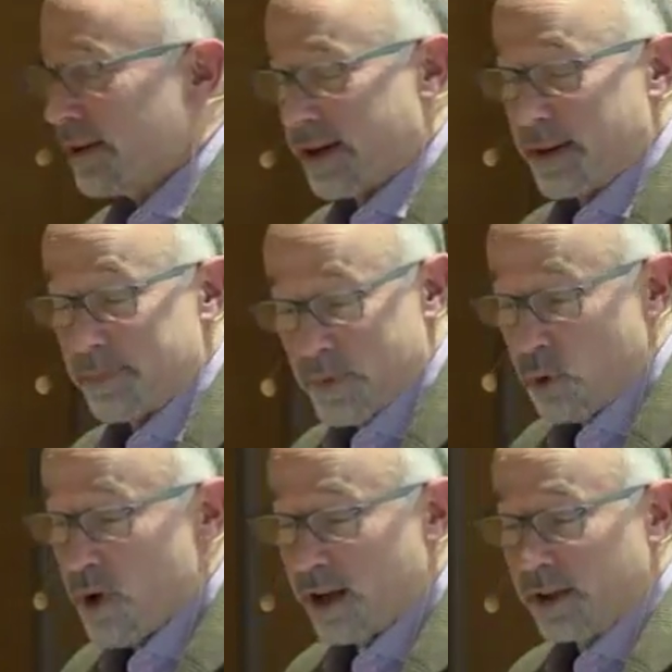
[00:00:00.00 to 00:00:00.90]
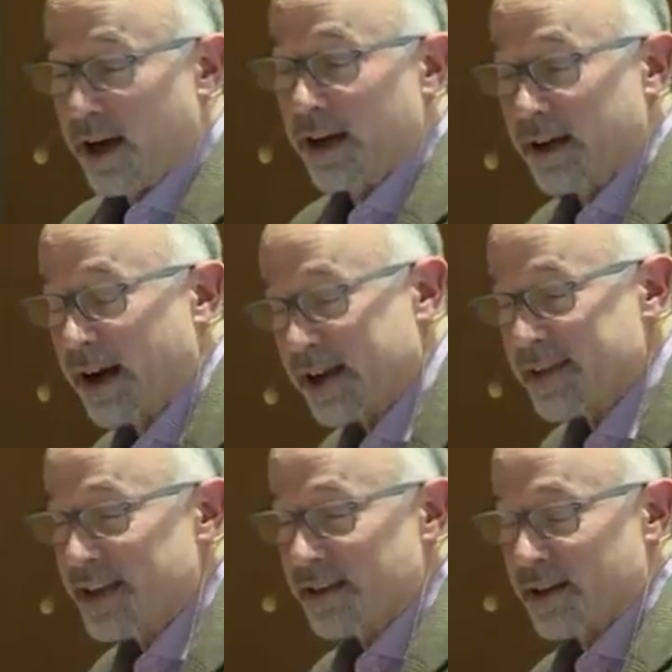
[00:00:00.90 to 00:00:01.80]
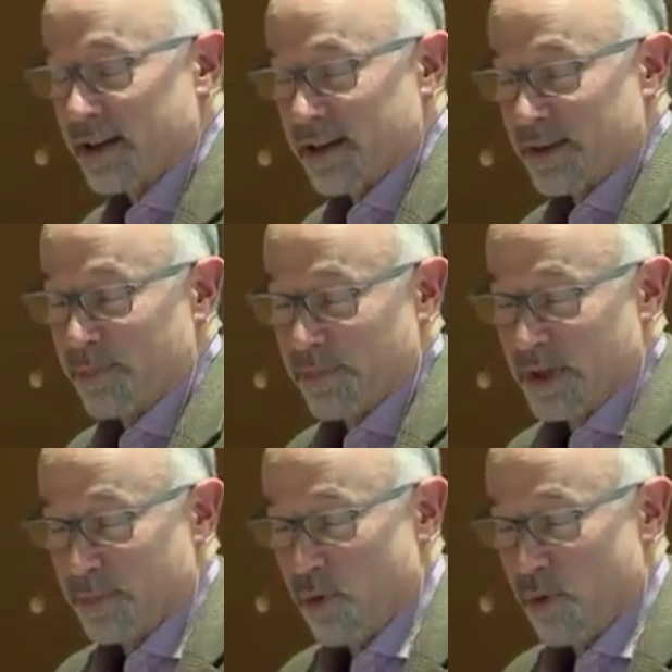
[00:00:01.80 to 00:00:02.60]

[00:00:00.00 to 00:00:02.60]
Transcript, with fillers: Um, well, I, I think uh, the, the